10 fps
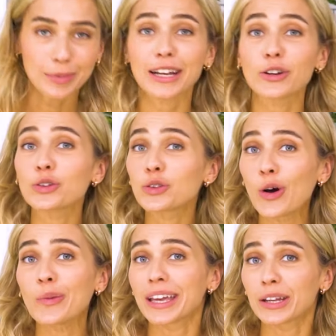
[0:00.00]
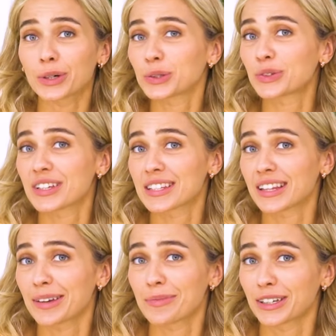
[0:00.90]
I mean, I don't know anyone who doesn't
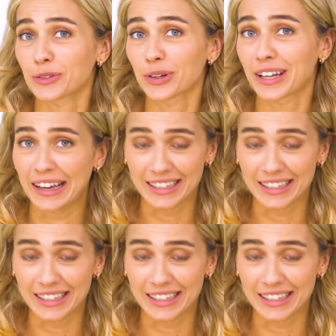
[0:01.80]
like Magnolia.